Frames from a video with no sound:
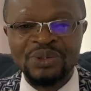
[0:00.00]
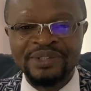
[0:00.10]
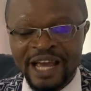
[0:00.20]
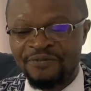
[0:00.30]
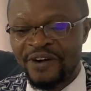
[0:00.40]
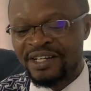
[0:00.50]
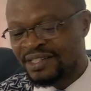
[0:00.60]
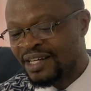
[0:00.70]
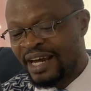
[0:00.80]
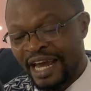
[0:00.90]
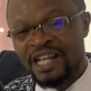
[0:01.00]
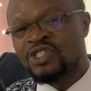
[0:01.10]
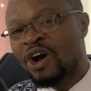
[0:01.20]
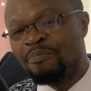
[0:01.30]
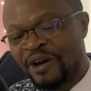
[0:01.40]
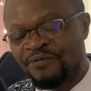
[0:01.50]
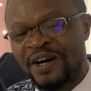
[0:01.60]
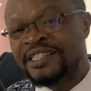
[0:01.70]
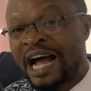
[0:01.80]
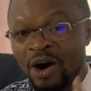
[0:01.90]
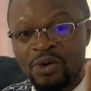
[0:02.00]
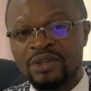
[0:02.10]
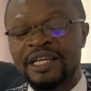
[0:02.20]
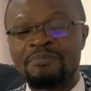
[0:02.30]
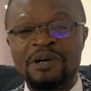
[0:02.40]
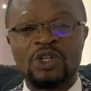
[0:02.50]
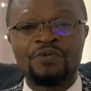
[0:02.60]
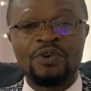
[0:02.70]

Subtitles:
Dear friends, it is your breakfast. I will not take much of